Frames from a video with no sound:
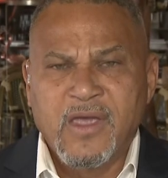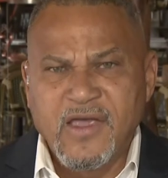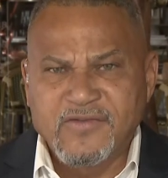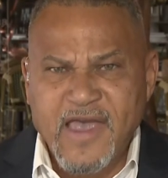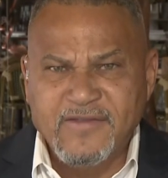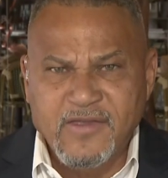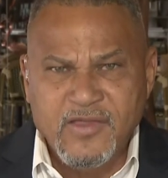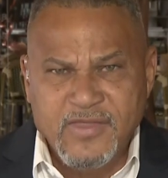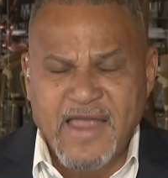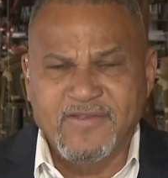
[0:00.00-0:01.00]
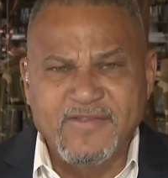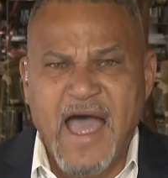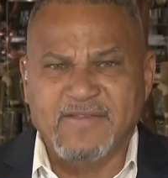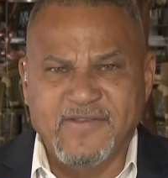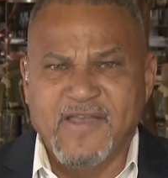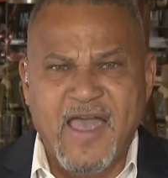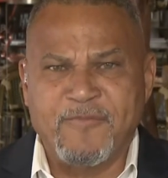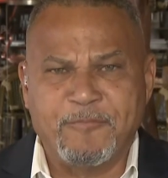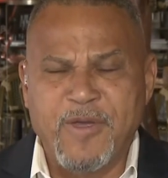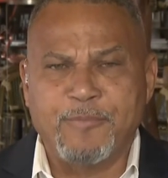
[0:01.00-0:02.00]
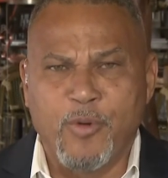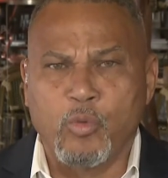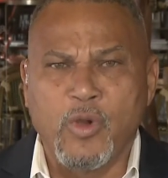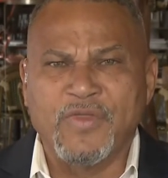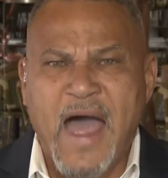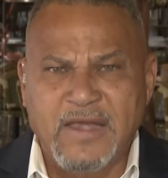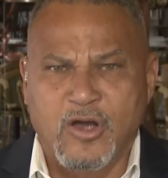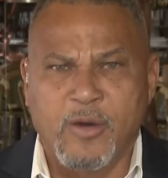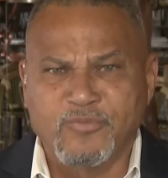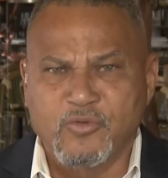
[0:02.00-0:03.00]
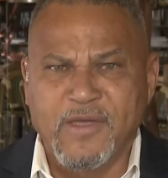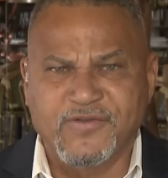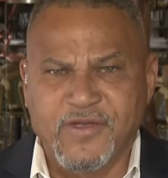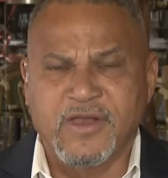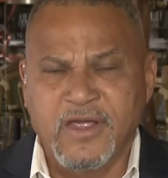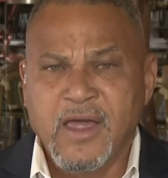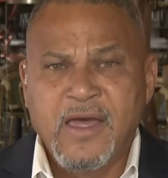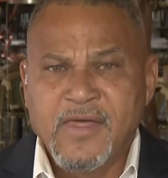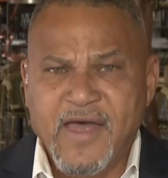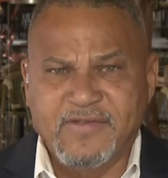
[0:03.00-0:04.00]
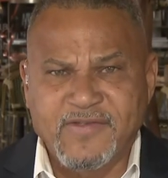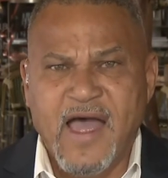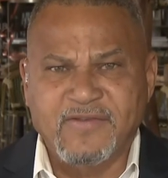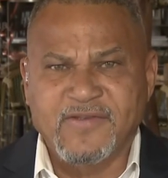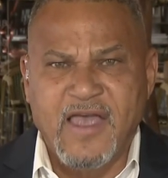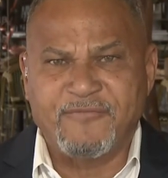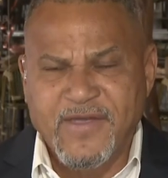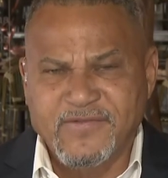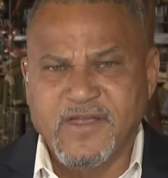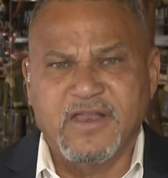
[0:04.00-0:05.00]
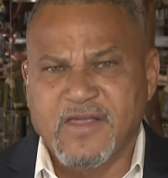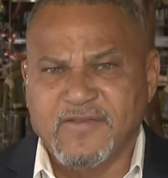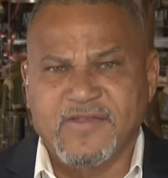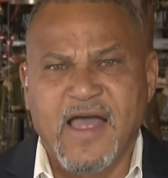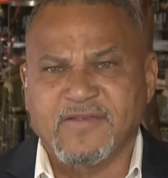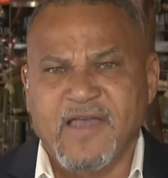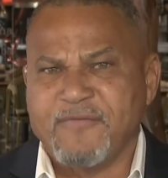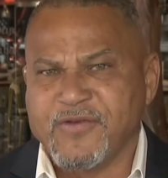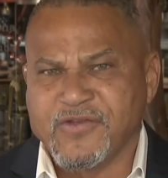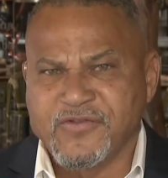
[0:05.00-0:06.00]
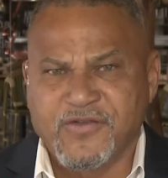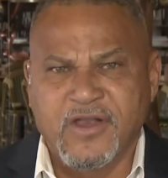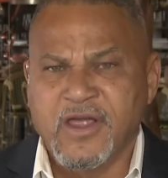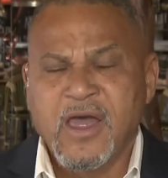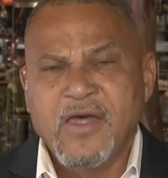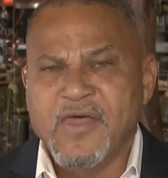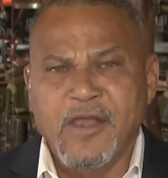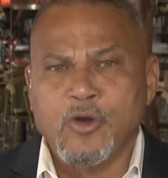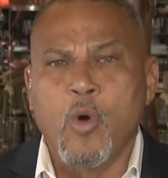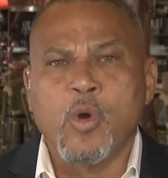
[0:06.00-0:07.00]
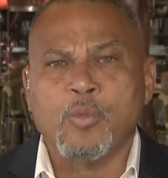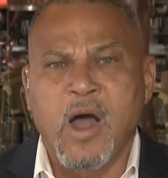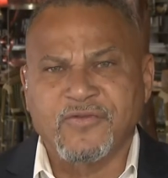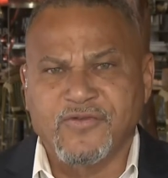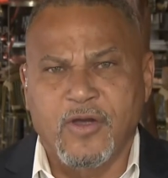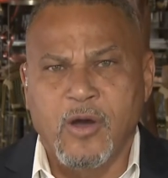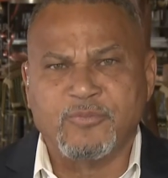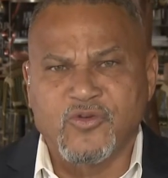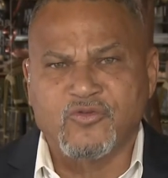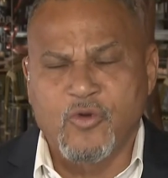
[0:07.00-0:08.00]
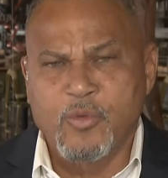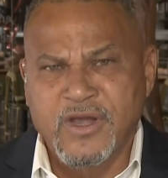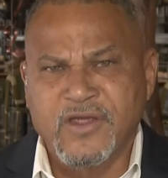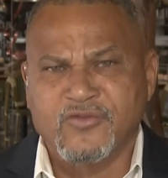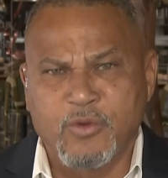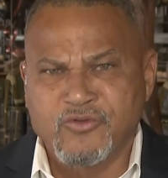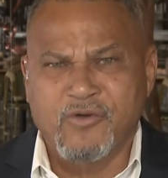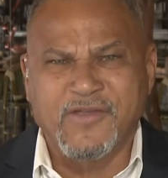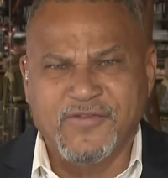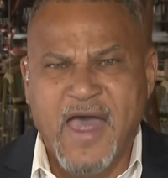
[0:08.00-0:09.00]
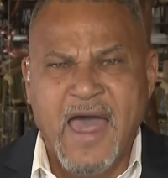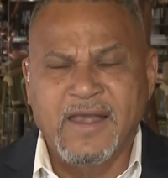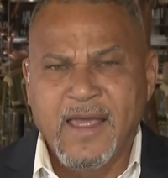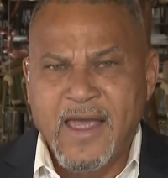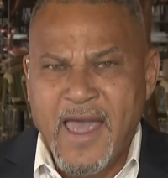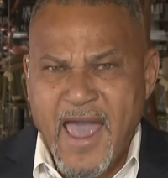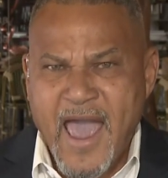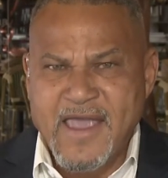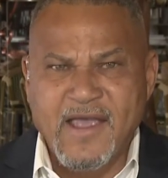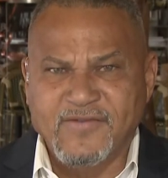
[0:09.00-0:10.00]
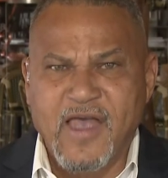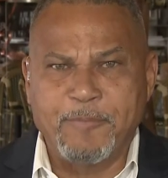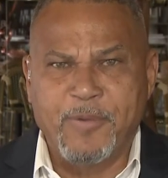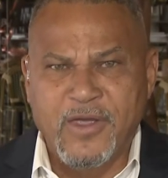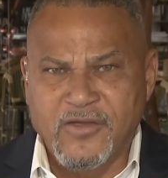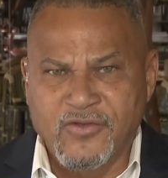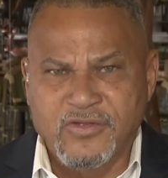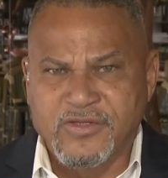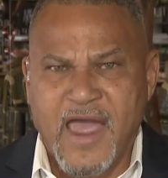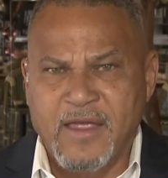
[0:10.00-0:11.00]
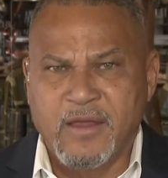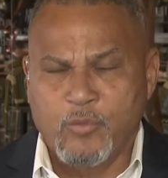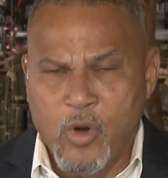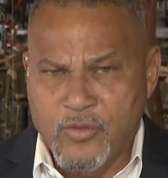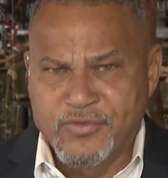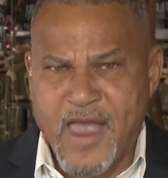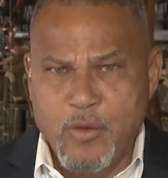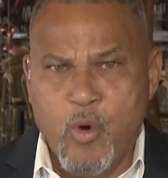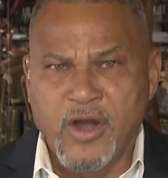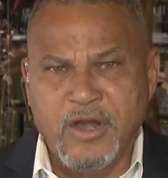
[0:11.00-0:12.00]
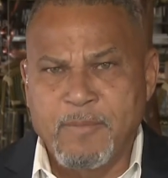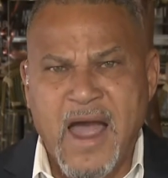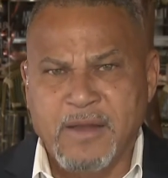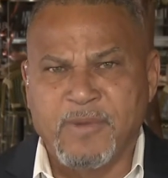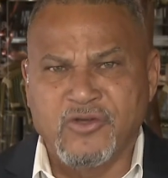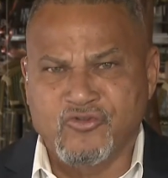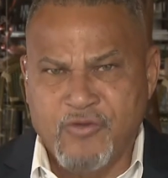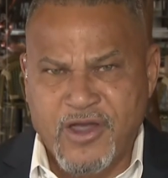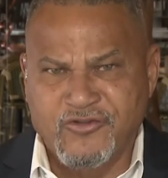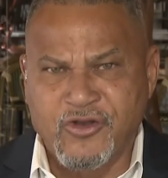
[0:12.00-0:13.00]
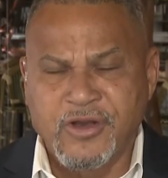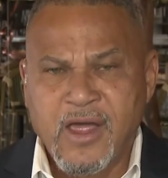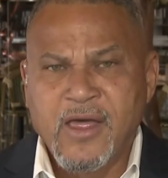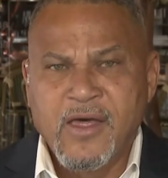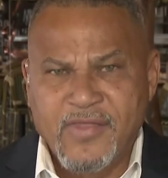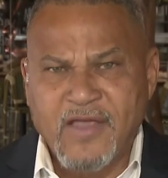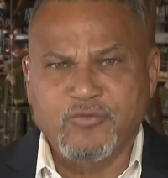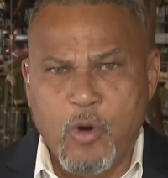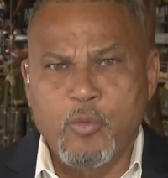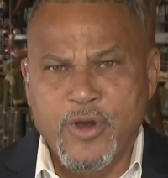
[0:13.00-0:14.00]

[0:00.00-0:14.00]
is that's not safe. People will not come to a city that's not safe. A city that's not safe is a city that no one wants to come to, so we need to address that ASAP. Day one in my administration, that's what